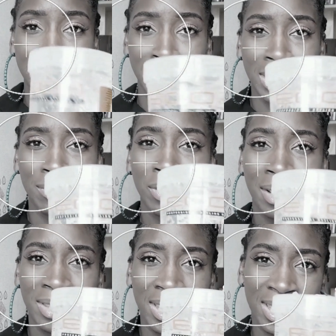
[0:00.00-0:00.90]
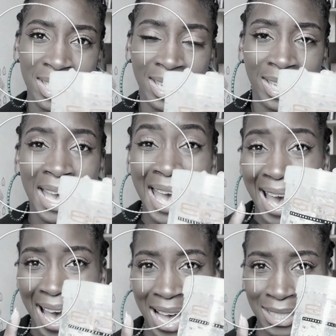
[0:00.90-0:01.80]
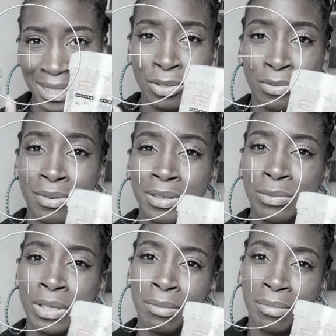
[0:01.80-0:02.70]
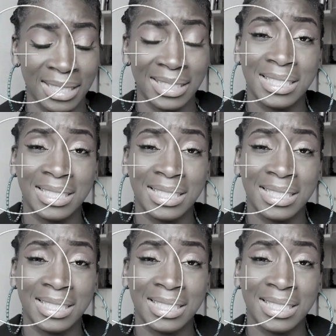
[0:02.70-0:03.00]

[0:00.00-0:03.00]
hair natural. FYI, the